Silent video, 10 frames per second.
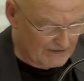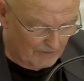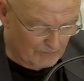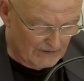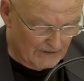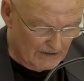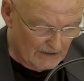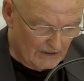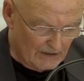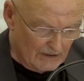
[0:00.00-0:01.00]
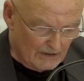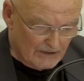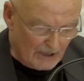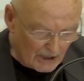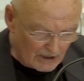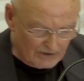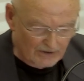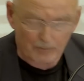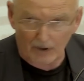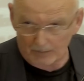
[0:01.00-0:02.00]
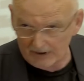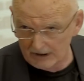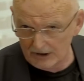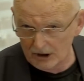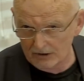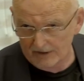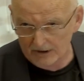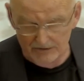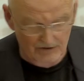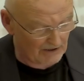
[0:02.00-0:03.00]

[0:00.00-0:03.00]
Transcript: government turned the popular no vote